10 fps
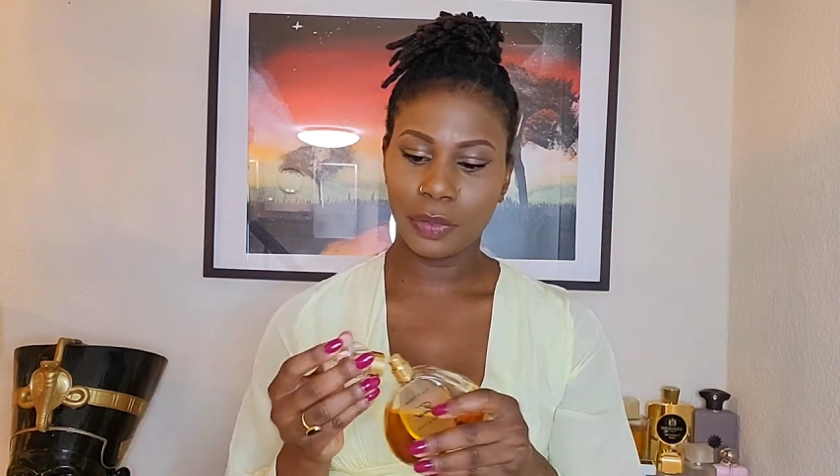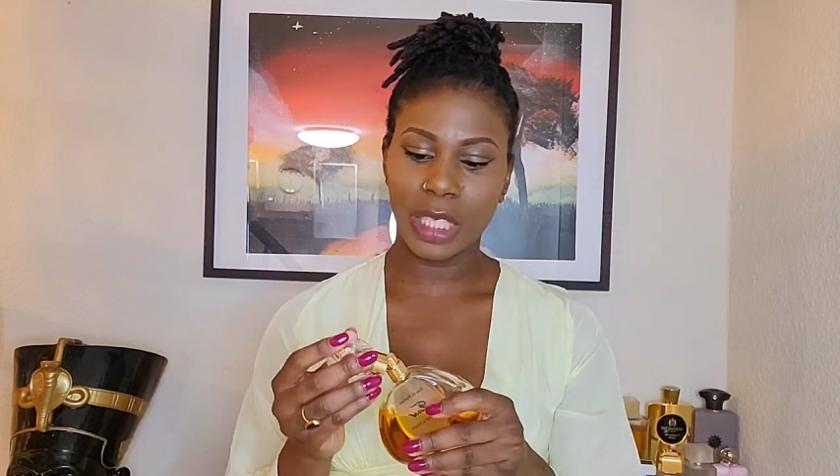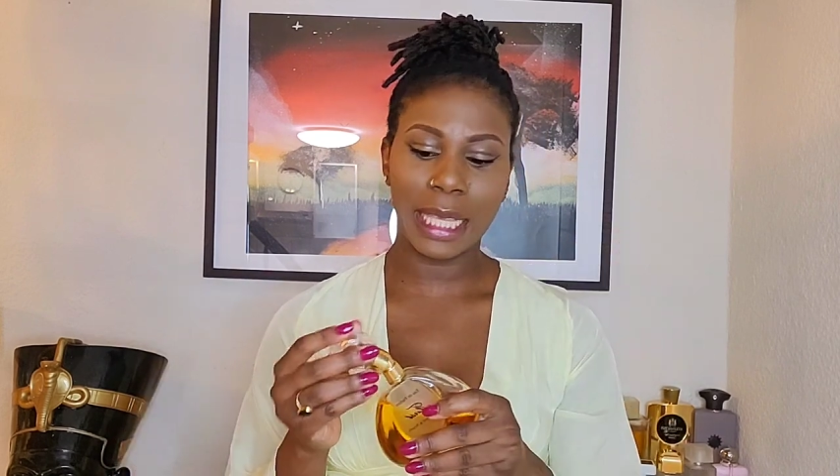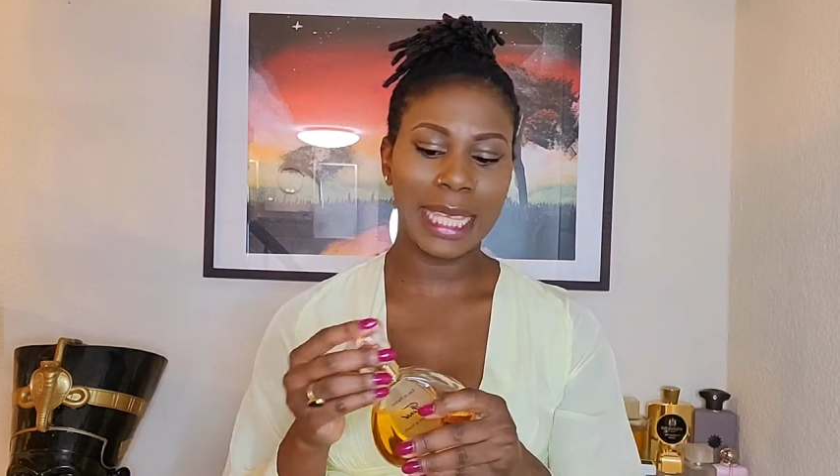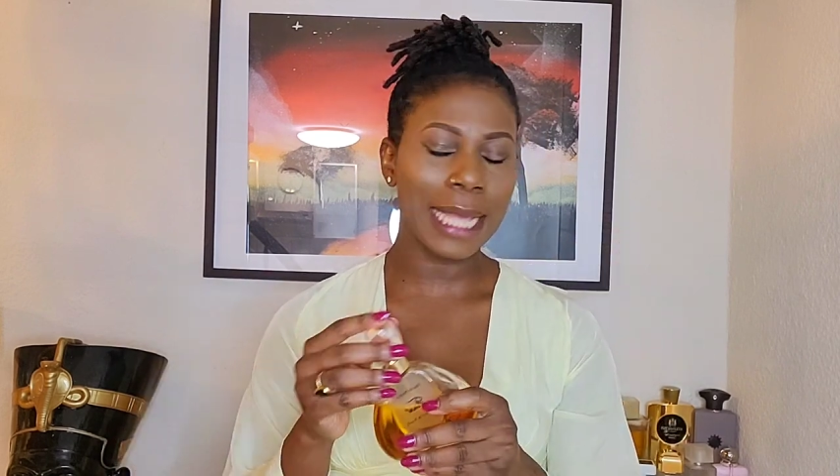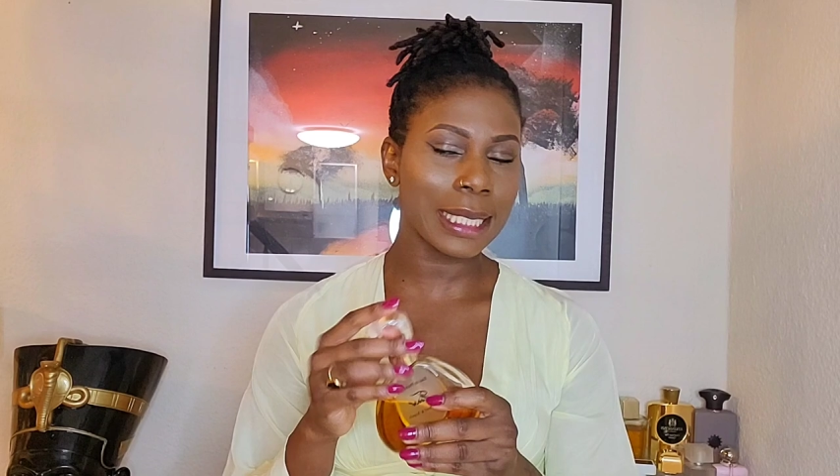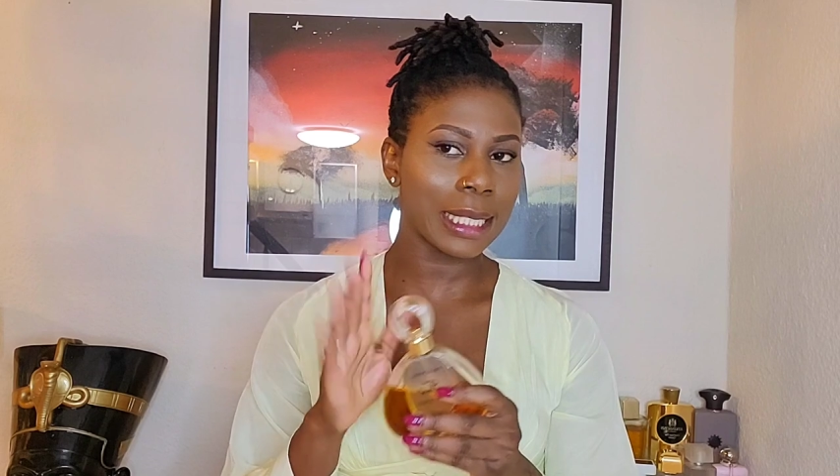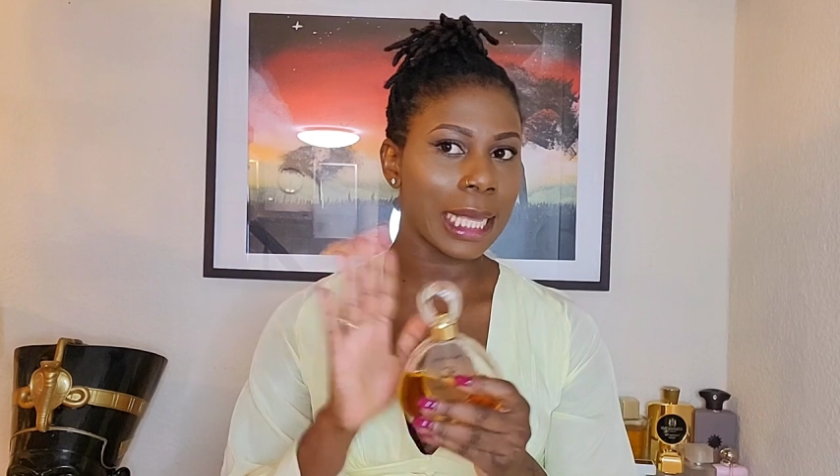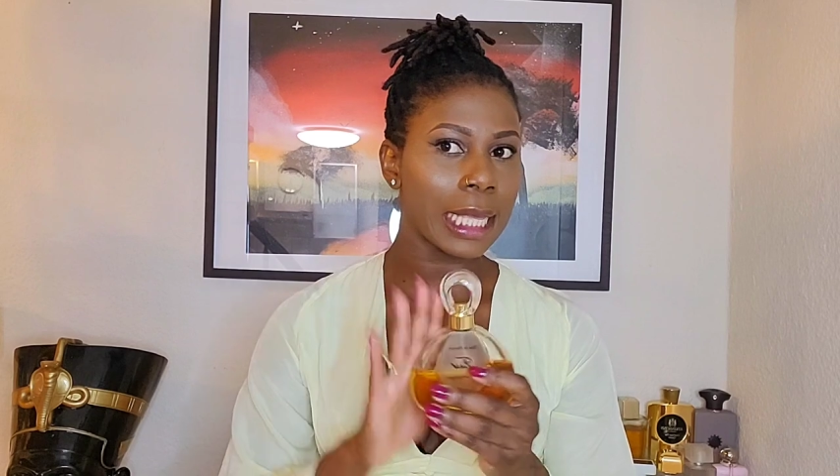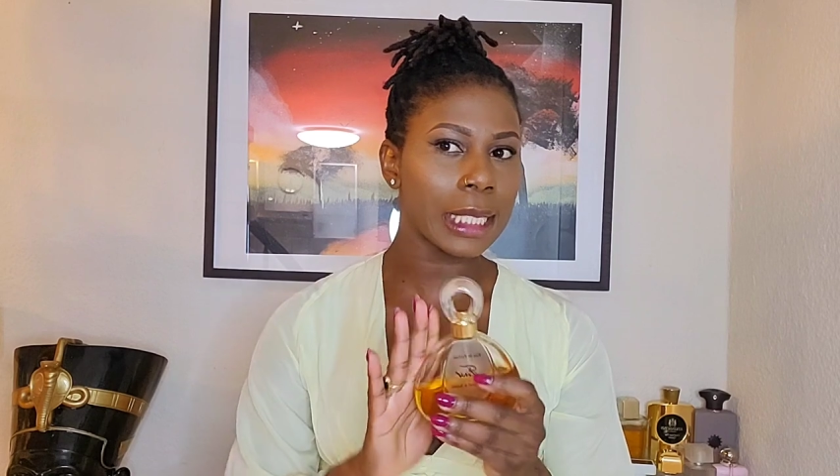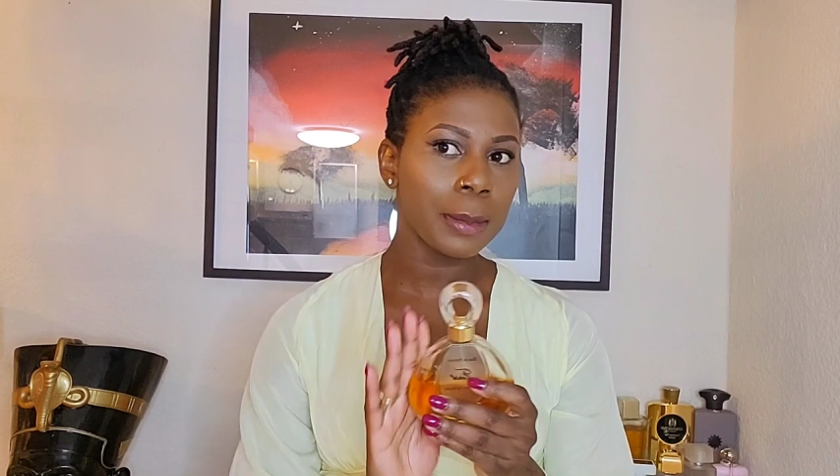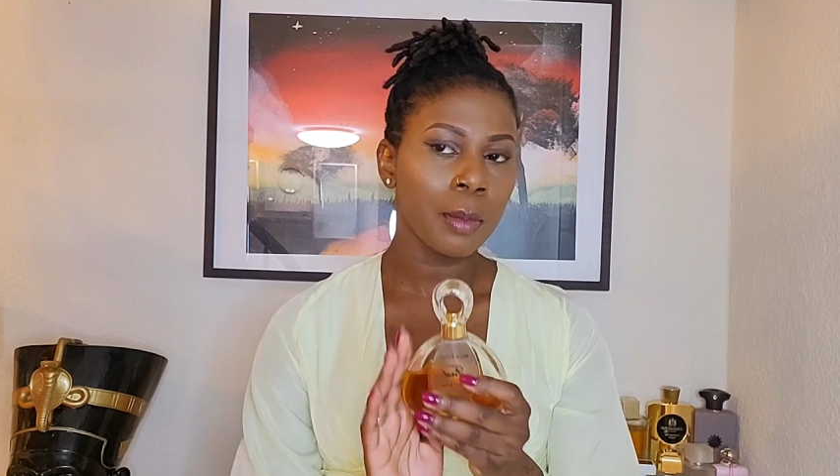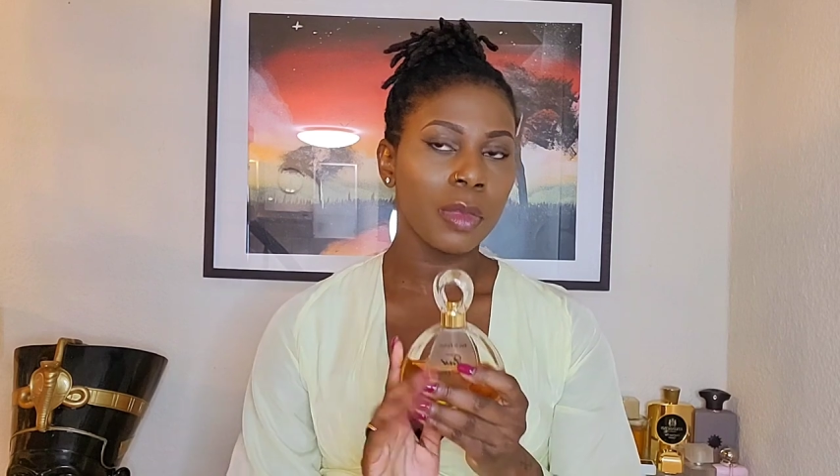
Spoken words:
then get this.